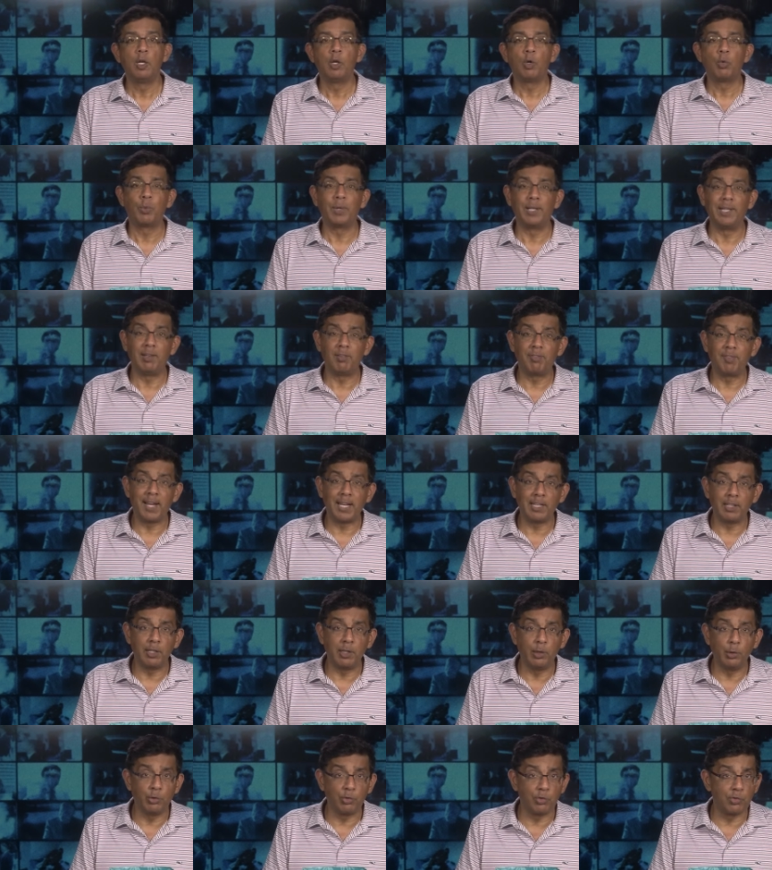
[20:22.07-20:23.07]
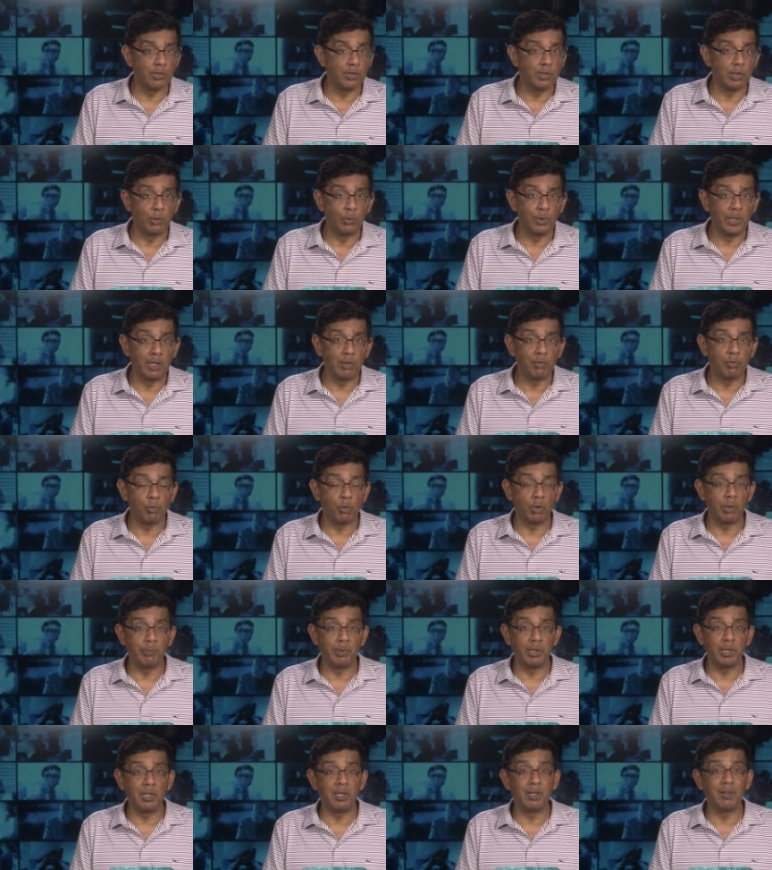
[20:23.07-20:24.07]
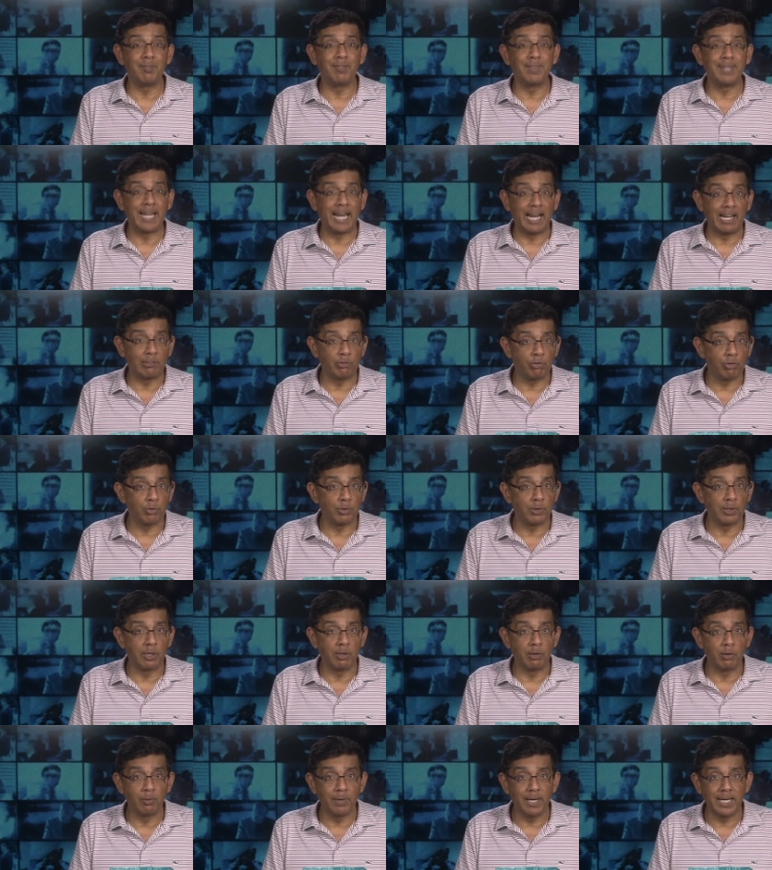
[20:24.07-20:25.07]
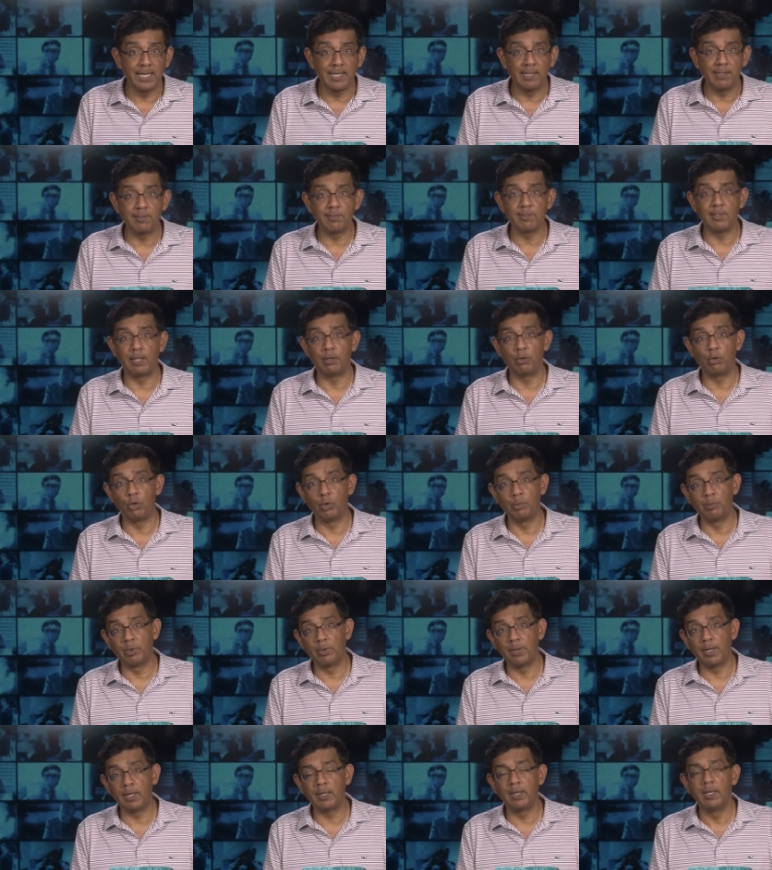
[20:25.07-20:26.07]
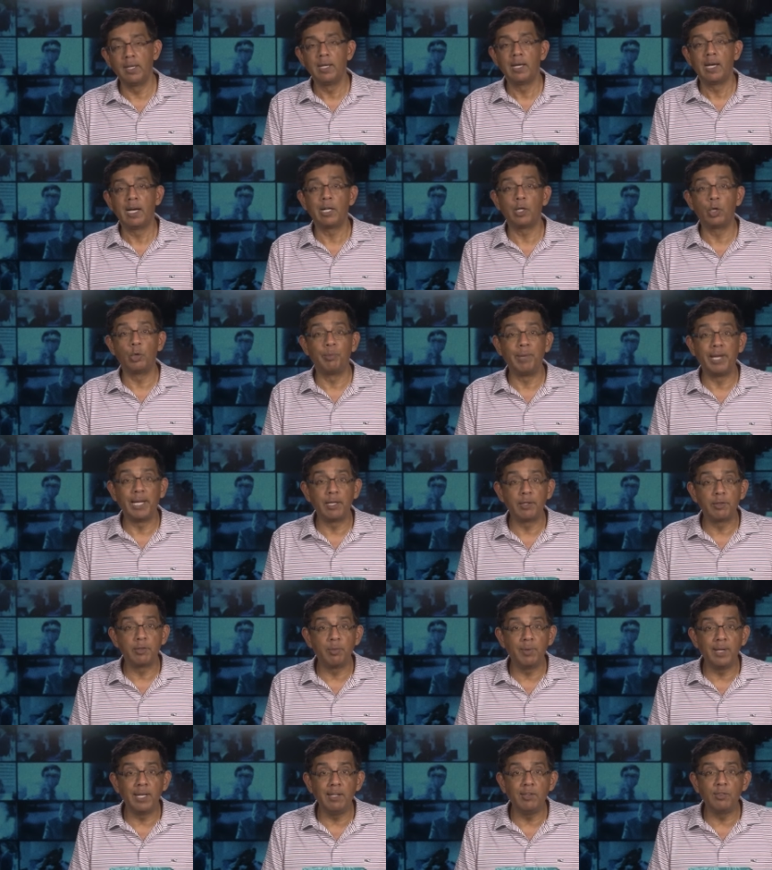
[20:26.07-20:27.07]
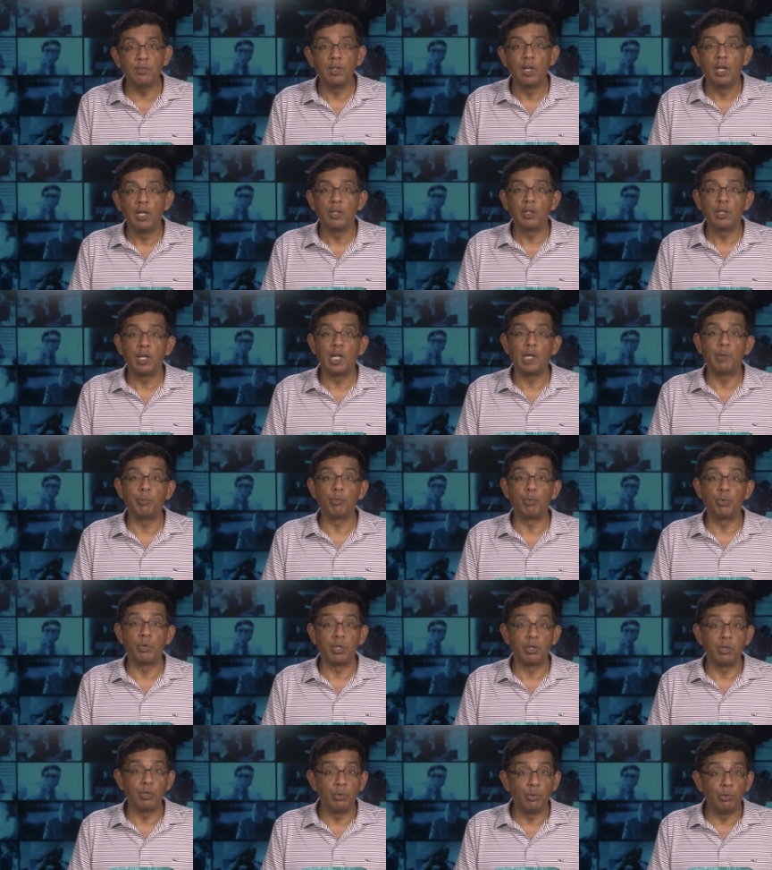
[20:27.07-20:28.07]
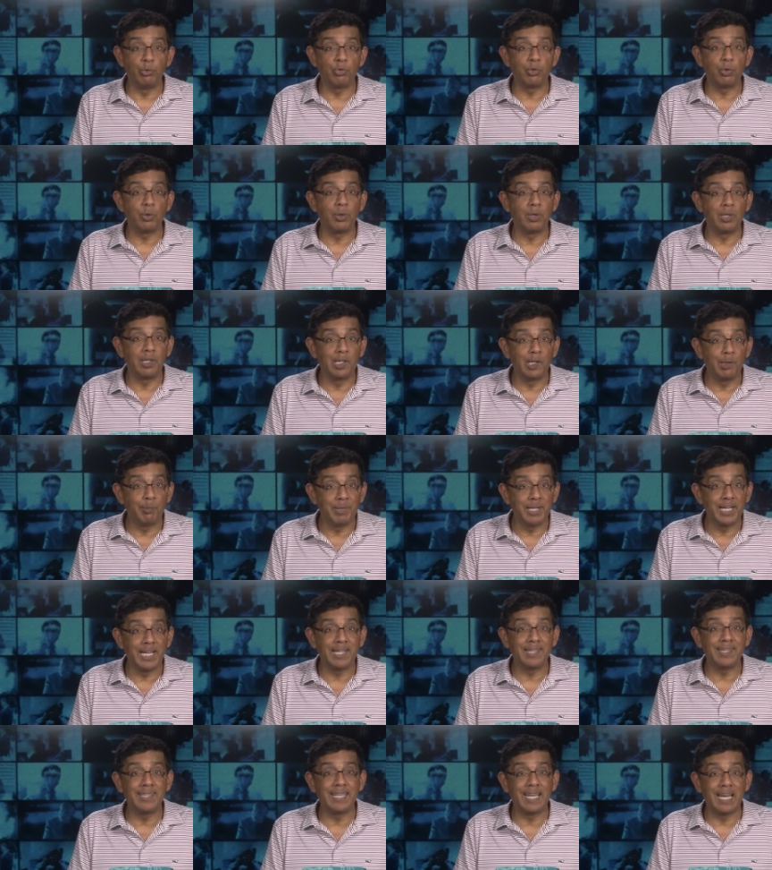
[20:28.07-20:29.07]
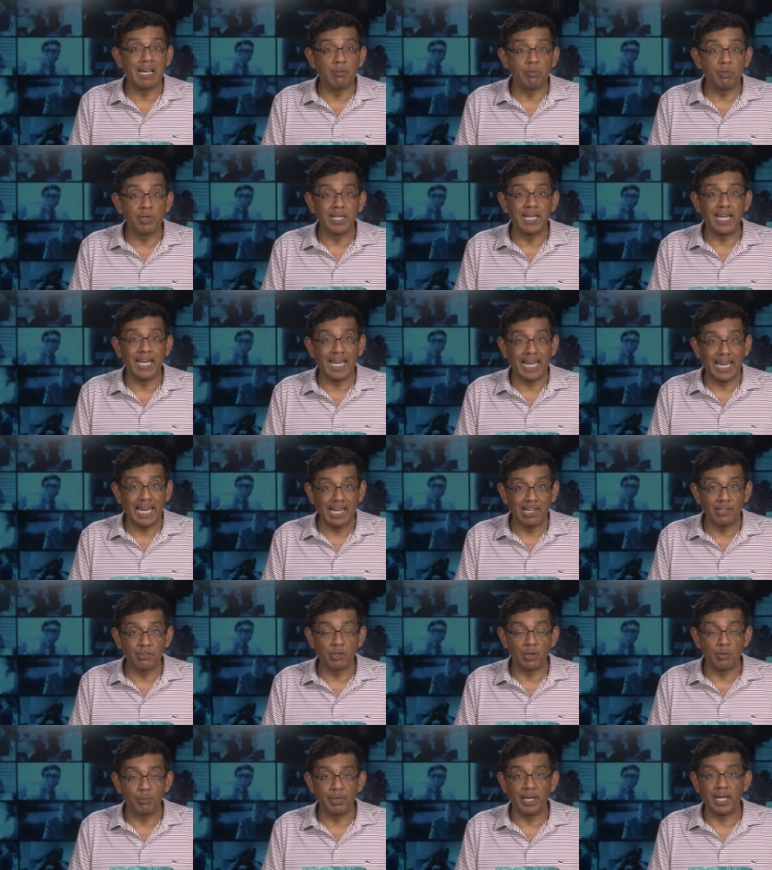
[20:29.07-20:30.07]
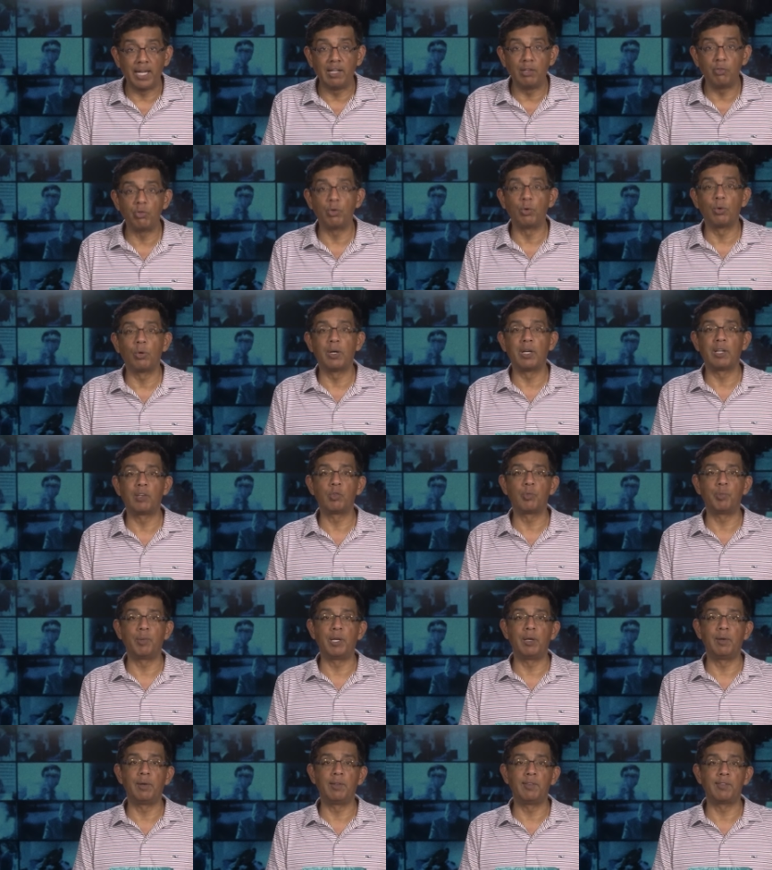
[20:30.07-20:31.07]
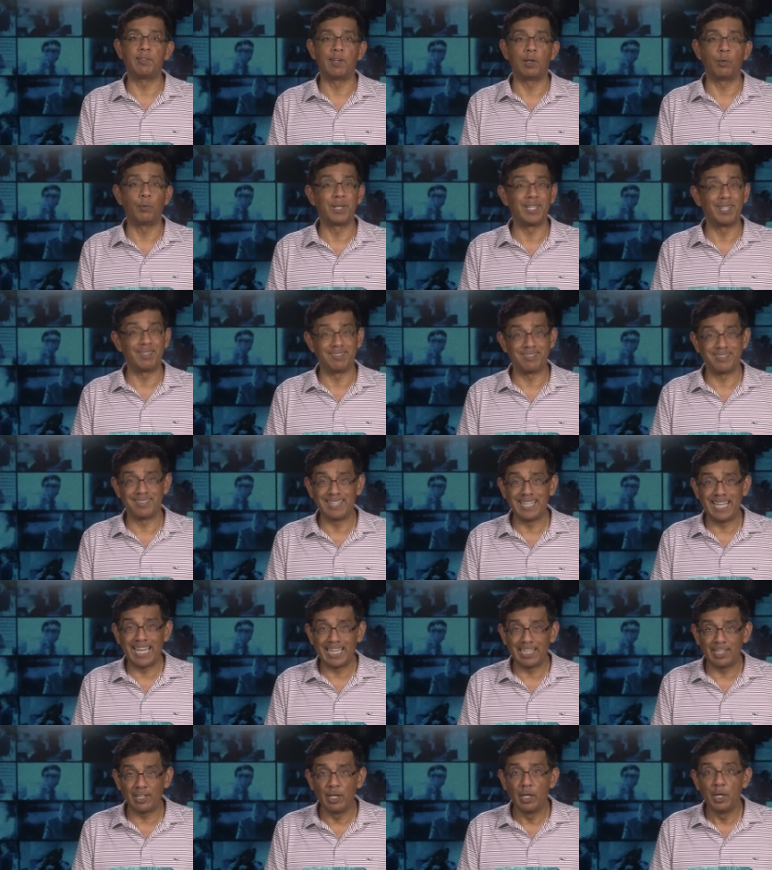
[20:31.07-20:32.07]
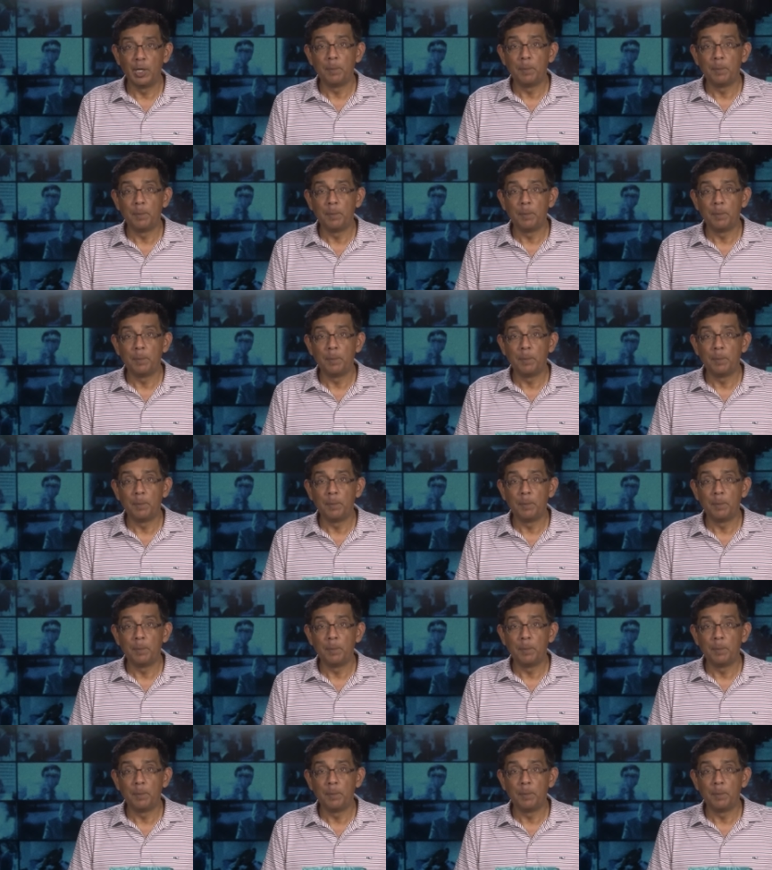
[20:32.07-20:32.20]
Relief Factor uses a unique formula of natural ingredients like turmeric and omega-3s to help reduce or eliminate the everyday aches and pains you are experiencing. Whether it's neck,